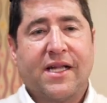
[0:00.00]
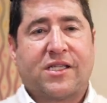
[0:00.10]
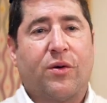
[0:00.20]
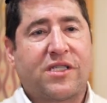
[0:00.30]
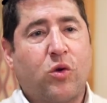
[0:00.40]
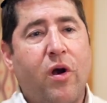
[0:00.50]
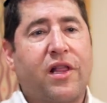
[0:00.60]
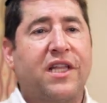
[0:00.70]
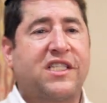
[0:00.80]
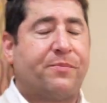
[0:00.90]
So
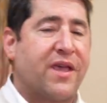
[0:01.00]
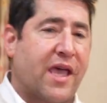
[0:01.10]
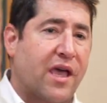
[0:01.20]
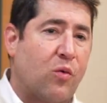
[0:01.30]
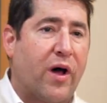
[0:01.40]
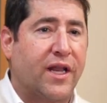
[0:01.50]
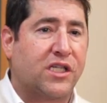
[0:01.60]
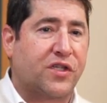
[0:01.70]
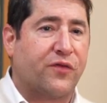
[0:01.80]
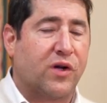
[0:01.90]
historically speaking, what
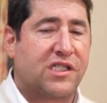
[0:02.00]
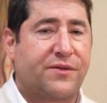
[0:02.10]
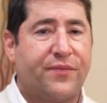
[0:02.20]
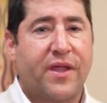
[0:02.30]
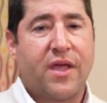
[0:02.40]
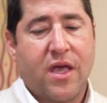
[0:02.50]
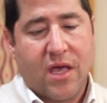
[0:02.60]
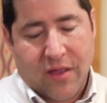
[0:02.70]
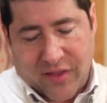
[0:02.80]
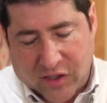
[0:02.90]
is Shavuos?
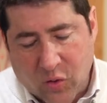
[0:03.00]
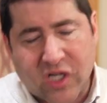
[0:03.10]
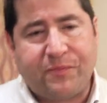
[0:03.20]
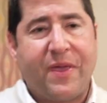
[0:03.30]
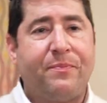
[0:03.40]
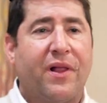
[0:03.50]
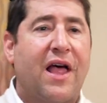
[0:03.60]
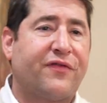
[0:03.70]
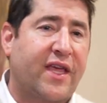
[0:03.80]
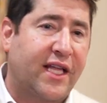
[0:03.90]
The Jewish people
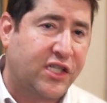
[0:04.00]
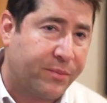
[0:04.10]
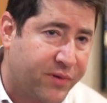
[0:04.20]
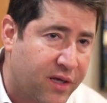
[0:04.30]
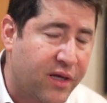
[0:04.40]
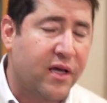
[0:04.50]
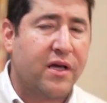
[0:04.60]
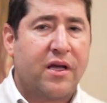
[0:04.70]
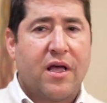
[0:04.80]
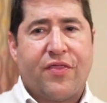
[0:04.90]
left Egypt.
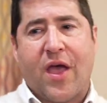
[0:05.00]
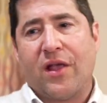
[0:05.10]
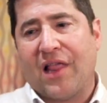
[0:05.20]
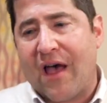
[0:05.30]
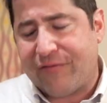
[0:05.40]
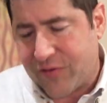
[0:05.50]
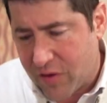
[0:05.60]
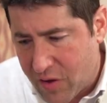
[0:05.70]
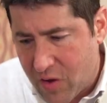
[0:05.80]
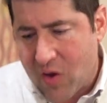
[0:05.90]
They left
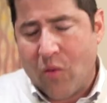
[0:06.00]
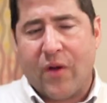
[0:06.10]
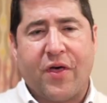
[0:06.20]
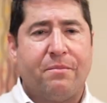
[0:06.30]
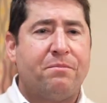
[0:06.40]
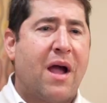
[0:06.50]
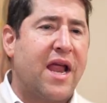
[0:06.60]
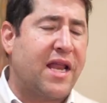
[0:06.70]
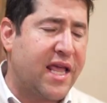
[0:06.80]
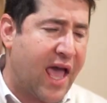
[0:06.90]
with a
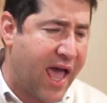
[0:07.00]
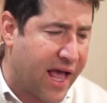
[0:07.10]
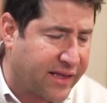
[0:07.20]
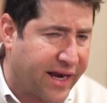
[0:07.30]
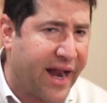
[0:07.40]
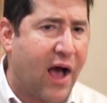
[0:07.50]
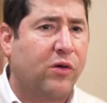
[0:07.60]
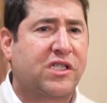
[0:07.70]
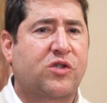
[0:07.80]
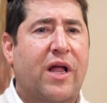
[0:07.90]
mighty hand and an
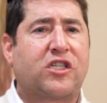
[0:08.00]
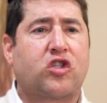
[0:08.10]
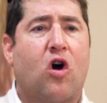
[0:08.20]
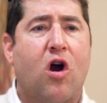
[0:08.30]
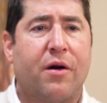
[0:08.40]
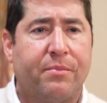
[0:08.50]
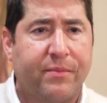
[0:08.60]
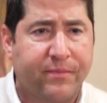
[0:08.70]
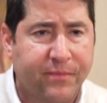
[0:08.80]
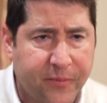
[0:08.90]
outstretched arm.